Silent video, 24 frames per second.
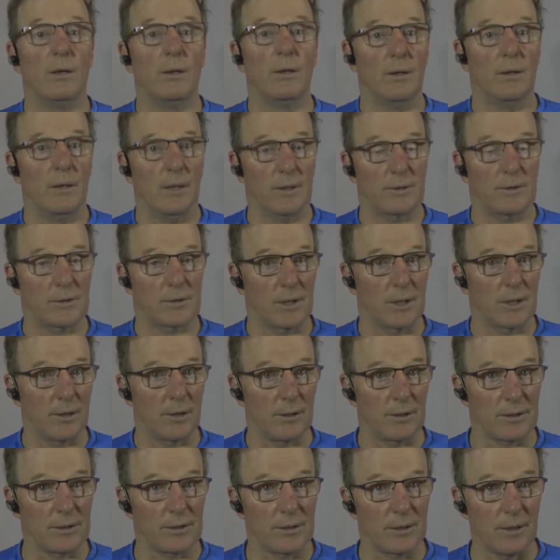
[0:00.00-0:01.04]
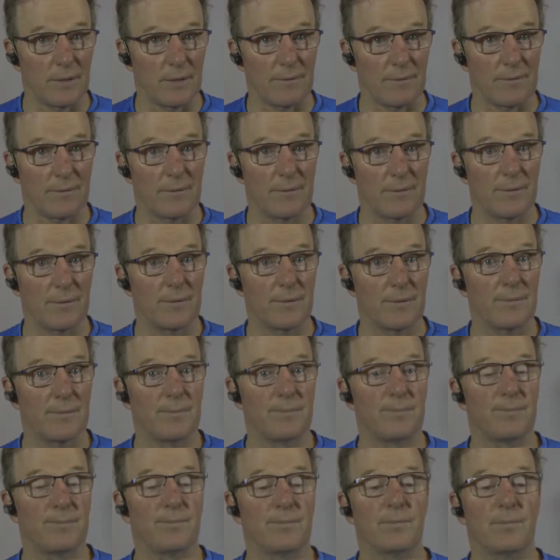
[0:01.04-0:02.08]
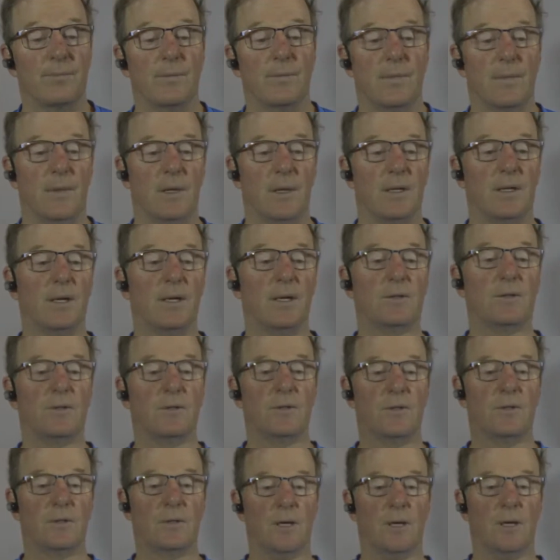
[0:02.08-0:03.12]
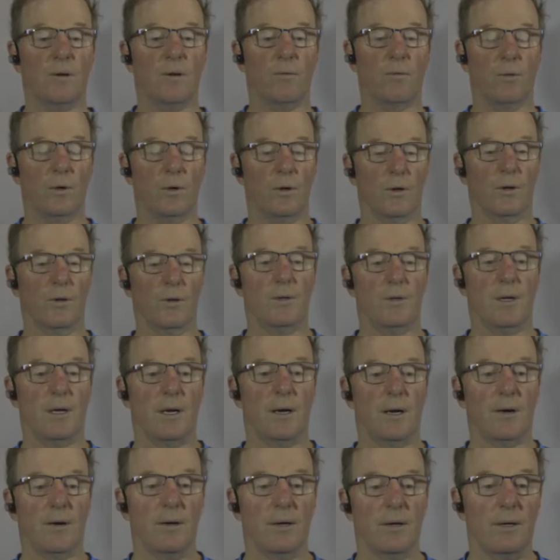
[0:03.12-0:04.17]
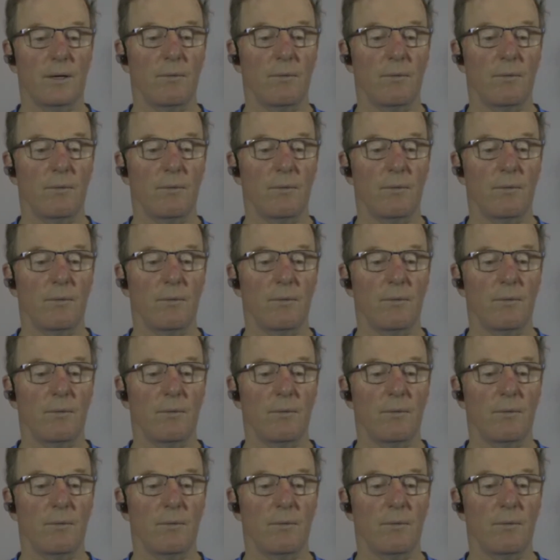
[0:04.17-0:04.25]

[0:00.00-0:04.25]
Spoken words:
that's scary stuff. Doesn't say a word to Herod.